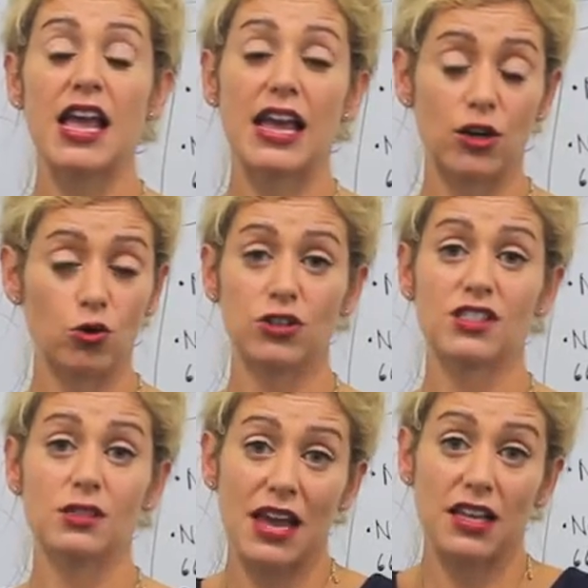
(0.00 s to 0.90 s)
in order
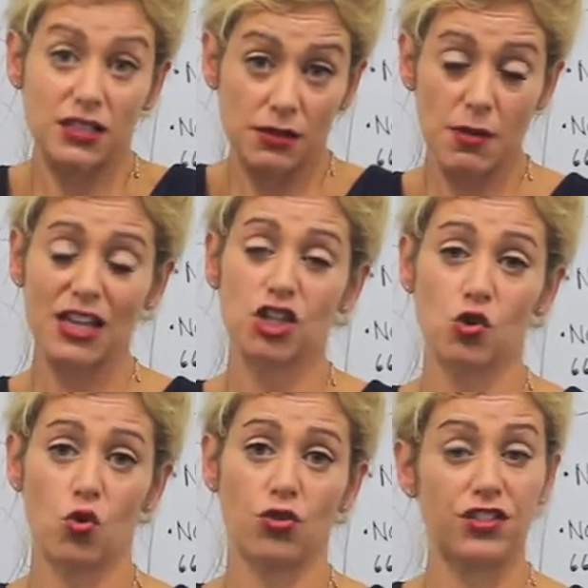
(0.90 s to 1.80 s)
to make
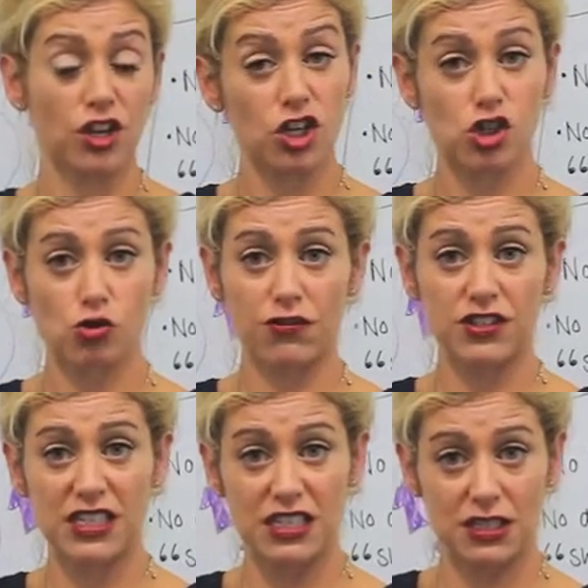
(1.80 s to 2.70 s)
sure that the
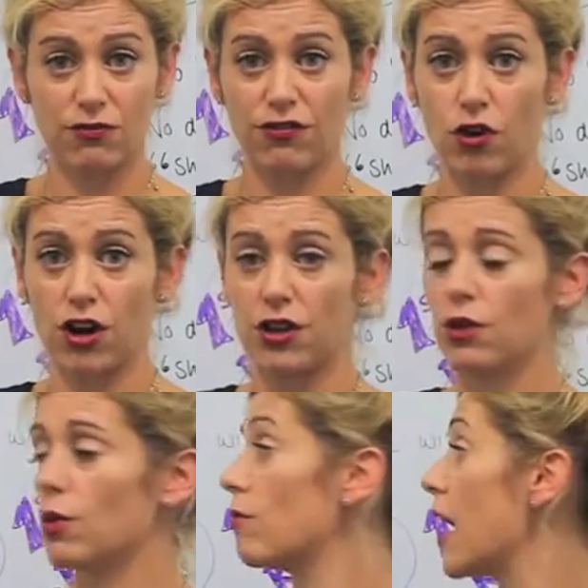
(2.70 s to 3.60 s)
controversy doesn't follow
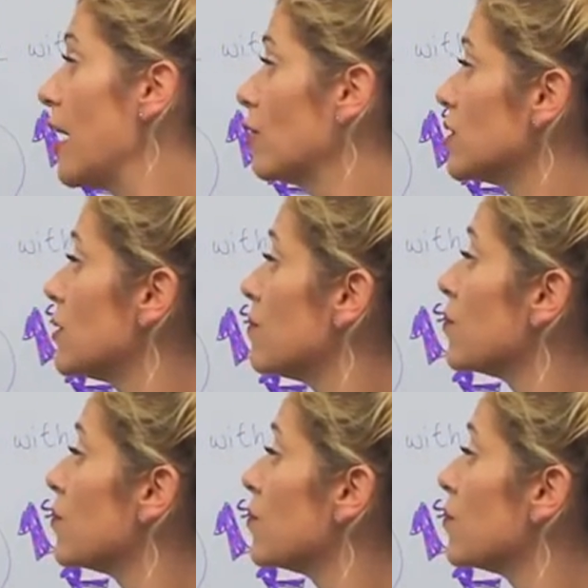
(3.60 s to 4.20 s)
you around.